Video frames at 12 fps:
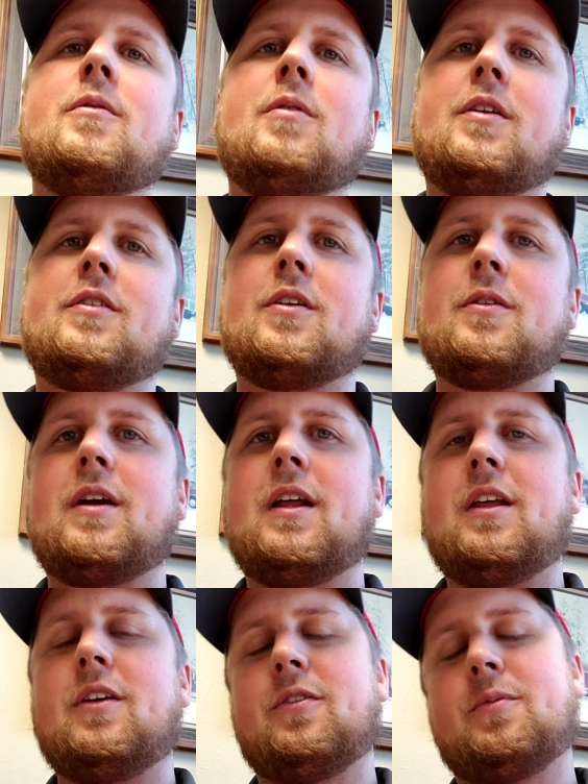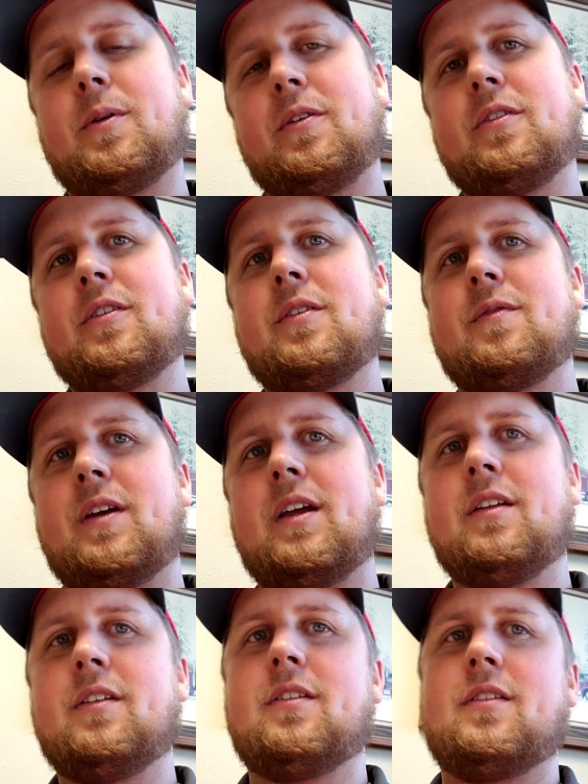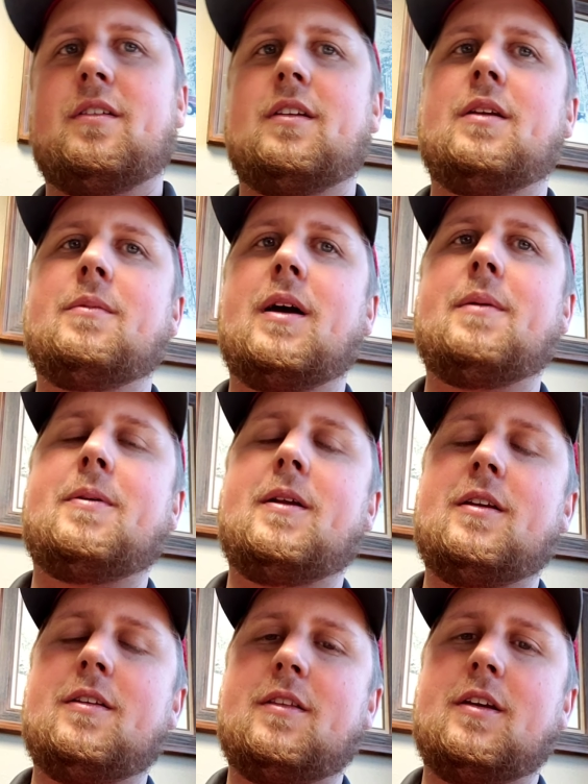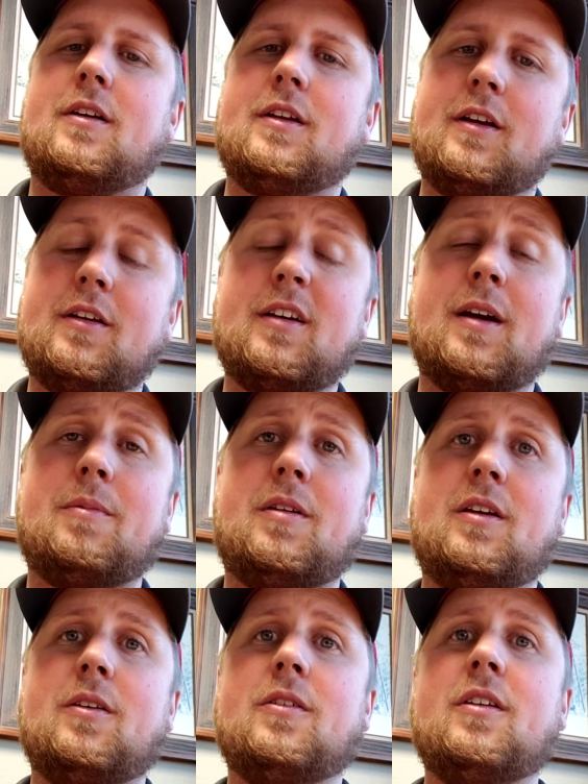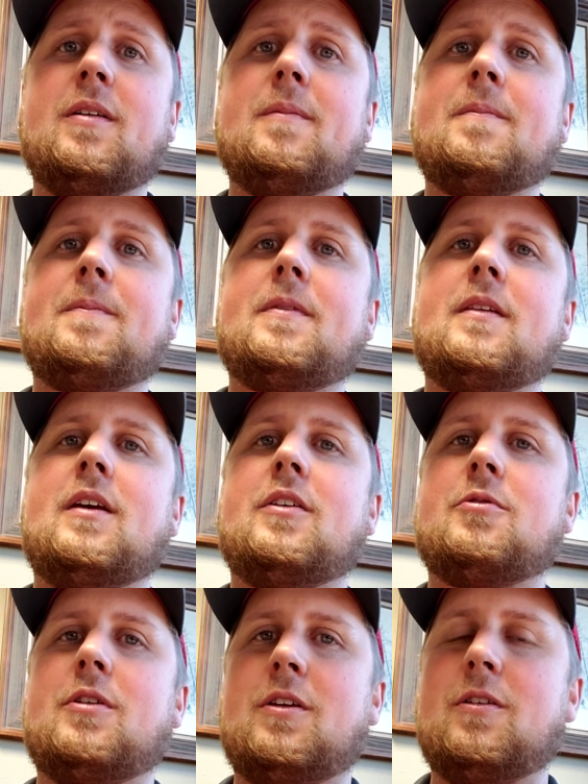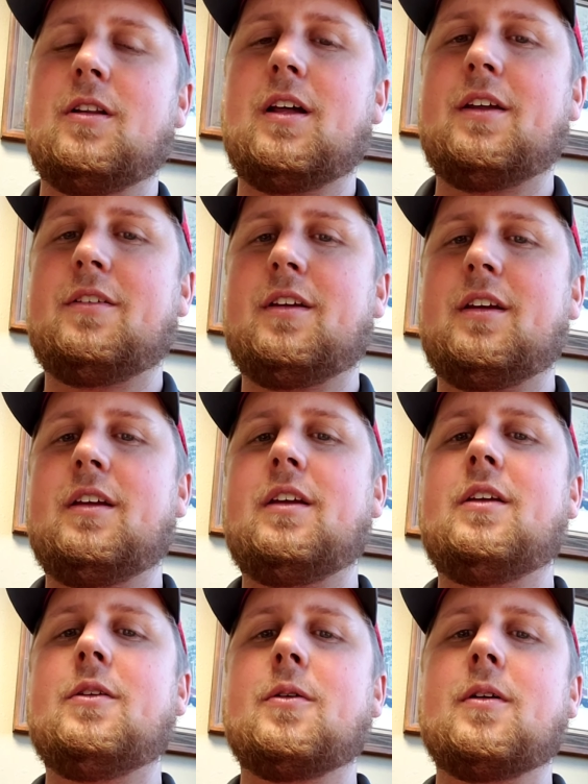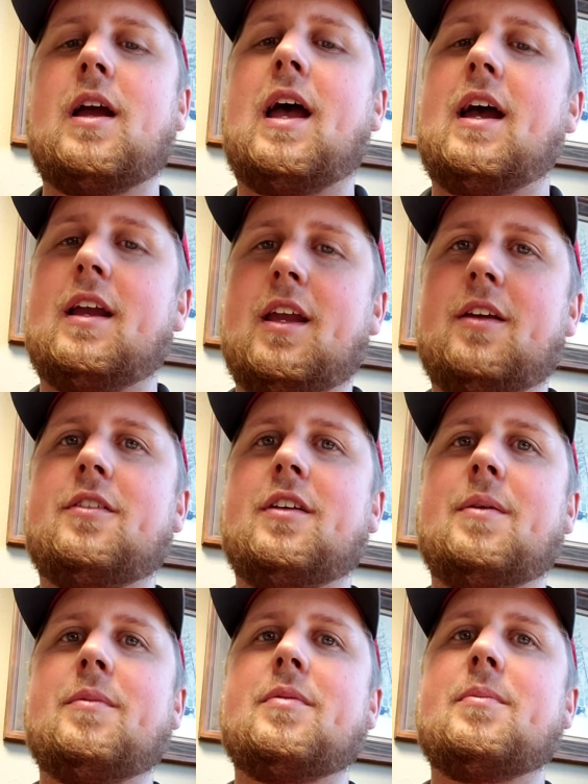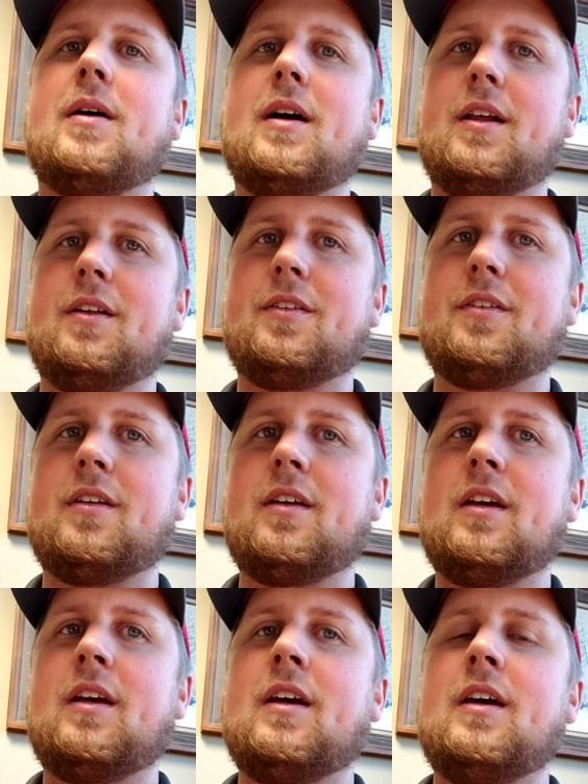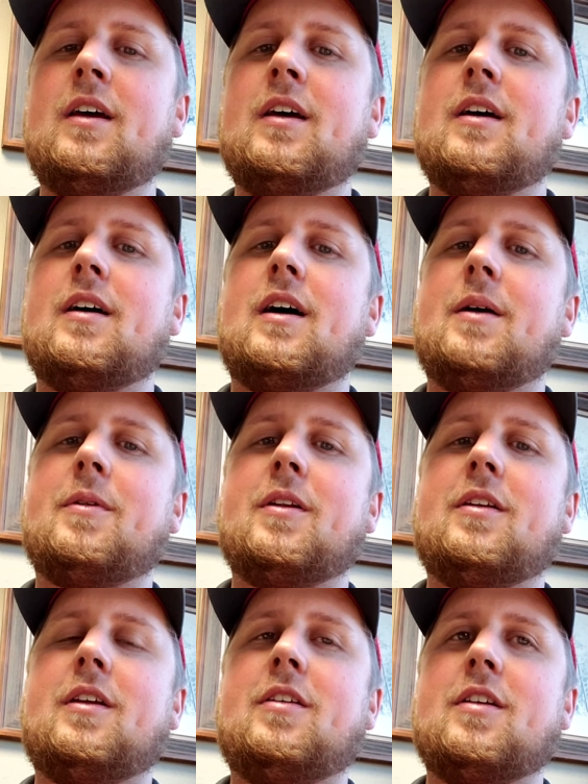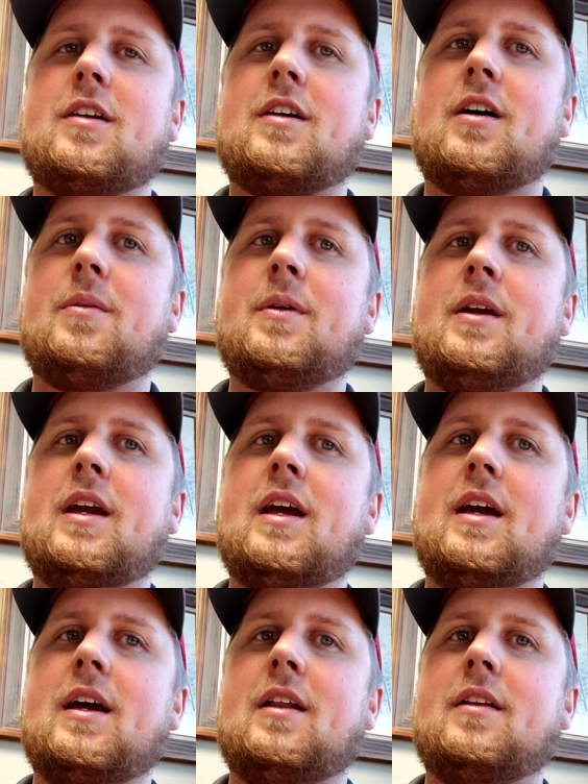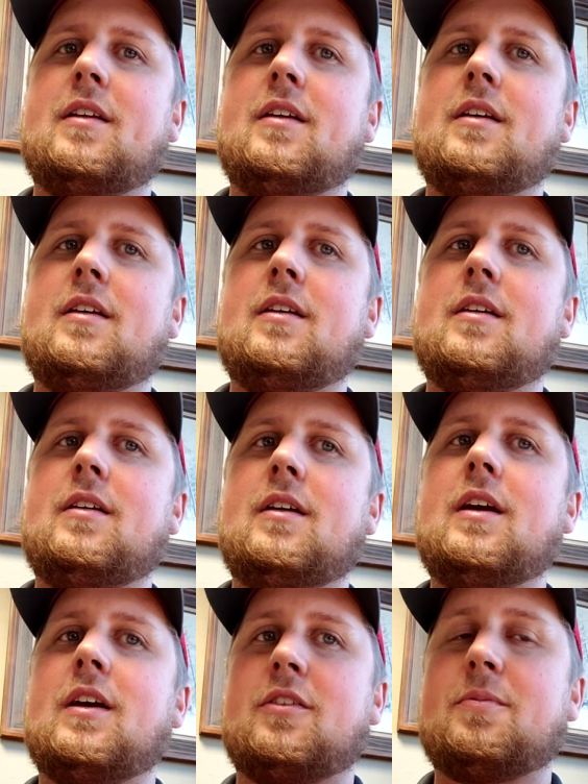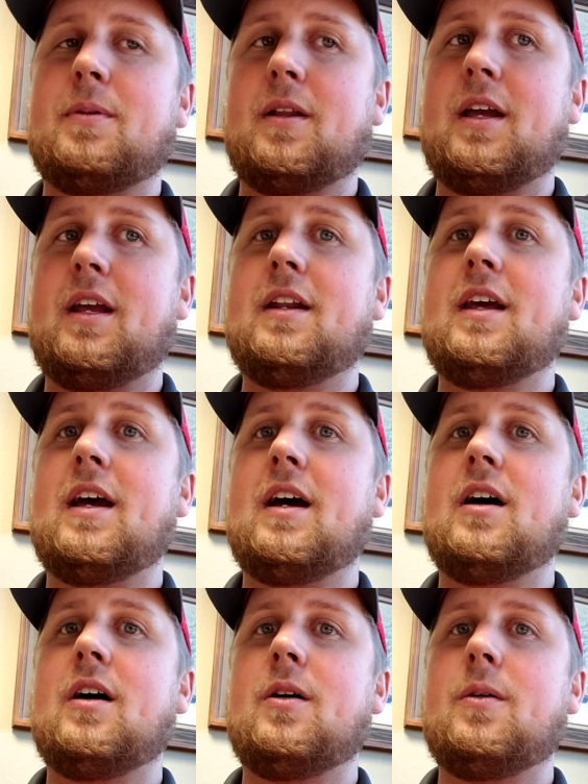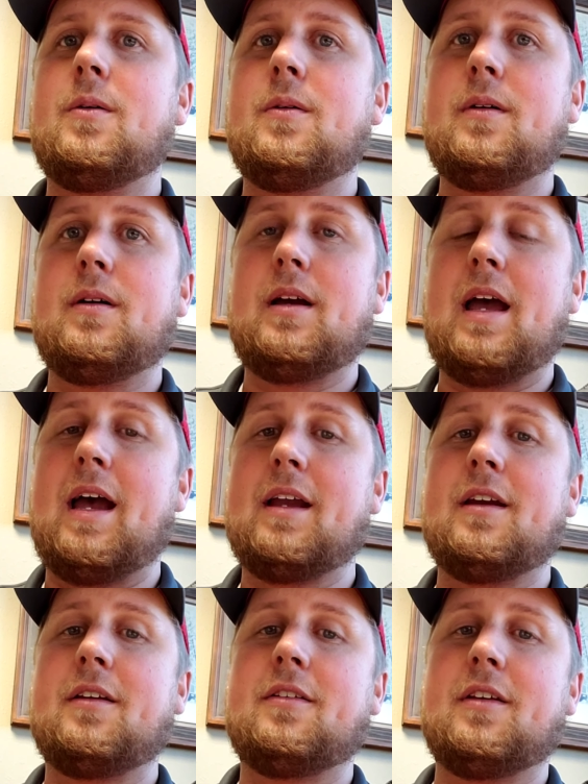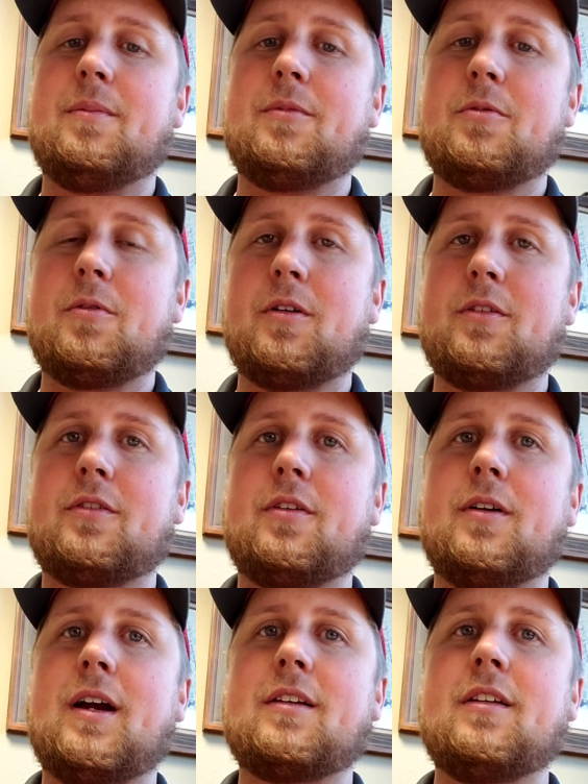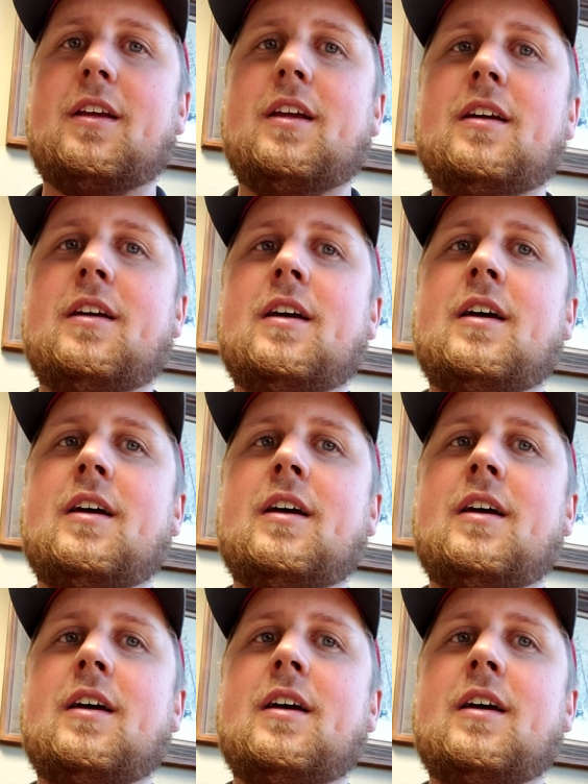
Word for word: When is it okay to use personal conveyance? In my opinion, the only good time to use it is when utilizing your ag exempt miles. I'm going to need you to call me and explain how ag exempt works correctly